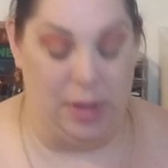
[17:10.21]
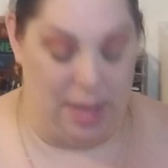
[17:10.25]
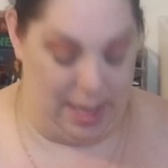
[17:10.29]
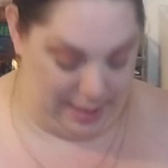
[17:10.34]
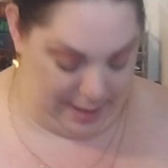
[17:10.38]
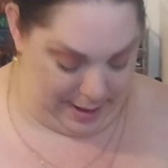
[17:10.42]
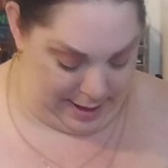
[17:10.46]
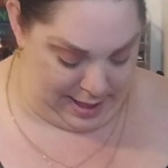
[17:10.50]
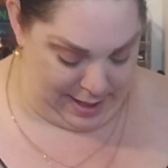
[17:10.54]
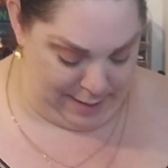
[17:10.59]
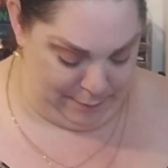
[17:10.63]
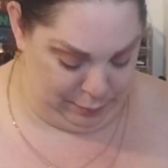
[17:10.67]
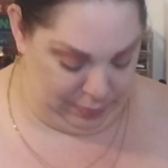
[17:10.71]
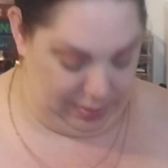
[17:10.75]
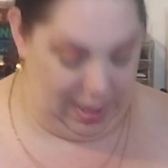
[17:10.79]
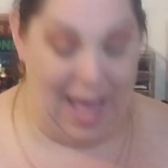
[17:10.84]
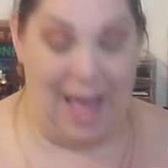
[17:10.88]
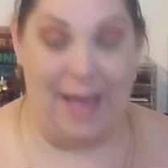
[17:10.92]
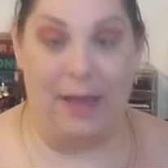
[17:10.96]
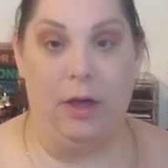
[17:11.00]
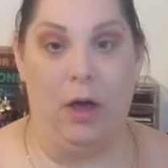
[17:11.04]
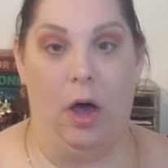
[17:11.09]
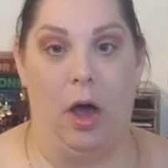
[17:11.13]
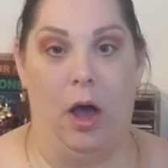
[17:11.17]
Like I have
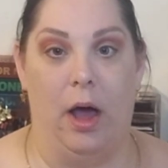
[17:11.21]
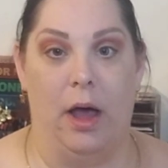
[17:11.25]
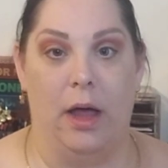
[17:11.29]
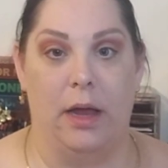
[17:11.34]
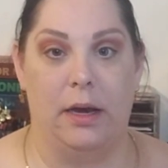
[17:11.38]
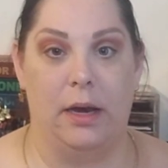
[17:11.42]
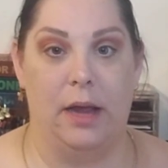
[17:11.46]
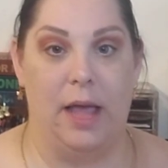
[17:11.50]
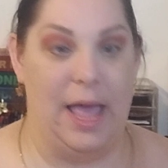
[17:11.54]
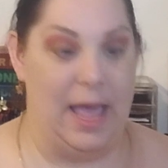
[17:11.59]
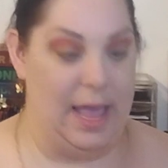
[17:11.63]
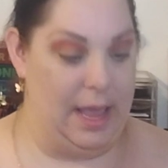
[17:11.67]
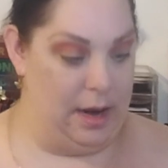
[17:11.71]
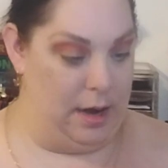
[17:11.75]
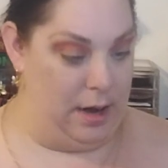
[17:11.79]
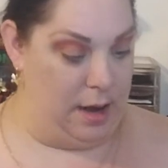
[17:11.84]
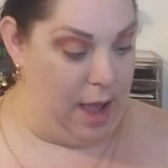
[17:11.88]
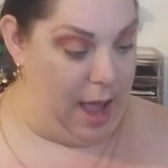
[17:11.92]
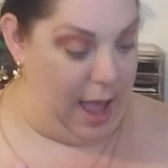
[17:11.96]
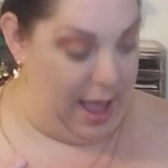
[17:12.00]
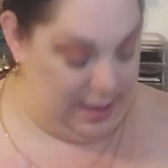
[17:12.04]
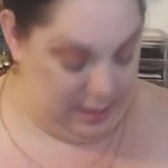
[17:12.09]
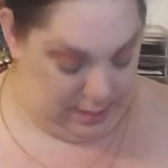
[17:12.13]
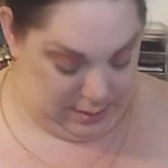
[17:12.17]
black on
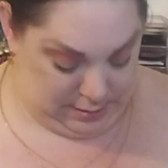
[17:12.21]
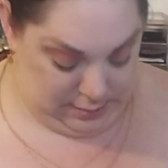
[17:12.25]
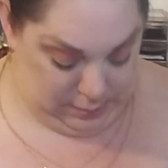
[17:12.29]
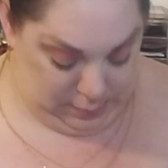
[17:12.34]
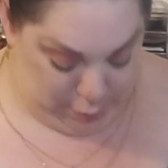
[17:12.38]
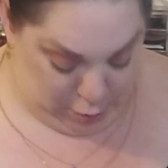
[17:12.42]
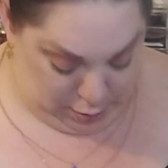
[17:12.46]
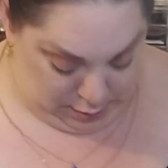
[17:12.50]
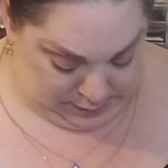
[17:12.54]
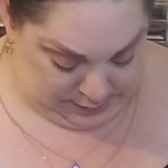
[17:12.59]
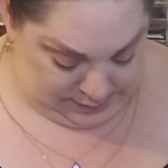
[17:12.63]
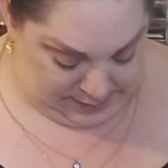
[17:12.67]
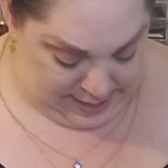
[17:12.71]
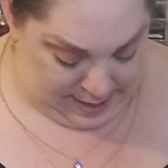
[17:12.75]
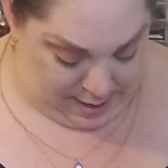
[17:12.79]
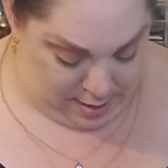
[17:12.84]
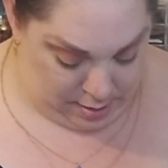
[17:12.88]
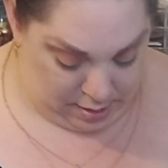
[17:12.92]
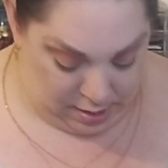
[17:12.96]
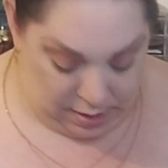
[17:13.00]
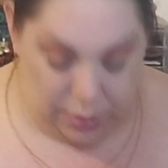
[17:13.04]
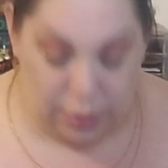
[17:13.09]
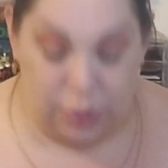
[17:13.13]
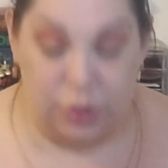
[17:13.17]
and I can look
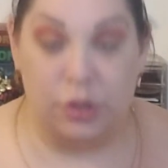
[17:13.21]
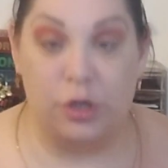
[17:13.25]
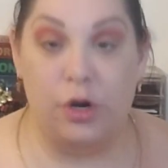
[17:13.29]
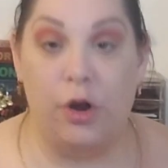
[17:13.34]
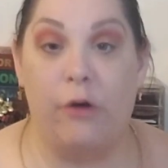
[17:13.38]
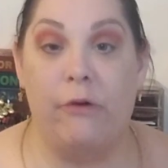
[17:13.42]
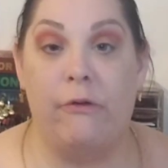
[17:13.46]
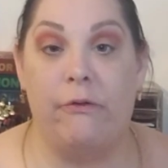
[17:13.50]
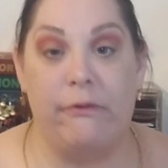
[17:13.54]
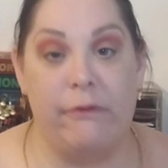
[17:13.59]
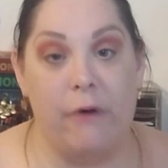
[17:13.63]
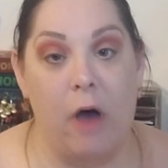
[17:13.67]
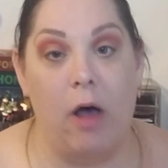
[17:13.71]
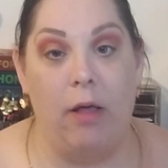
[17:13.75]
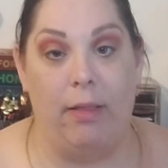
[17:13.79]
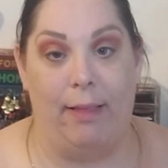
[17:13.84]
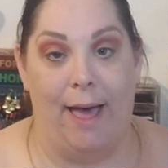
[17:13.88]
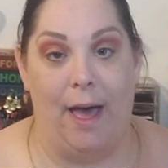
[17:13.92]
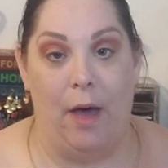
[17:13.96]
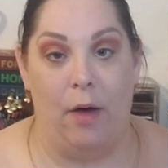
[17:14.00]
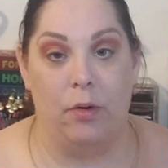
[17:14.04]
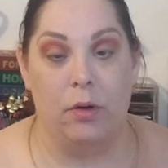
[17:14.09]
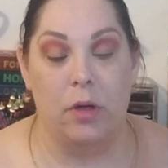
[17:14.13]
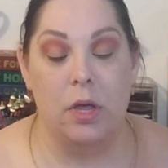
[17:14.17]
down and there's no
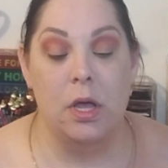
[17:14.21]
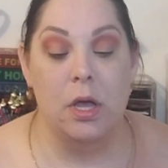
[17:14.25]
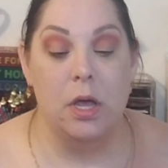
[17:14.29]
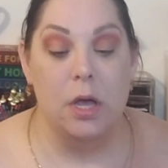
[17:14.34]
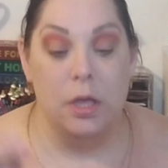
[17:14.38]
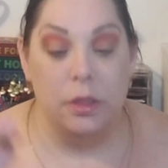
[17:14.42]
fallout.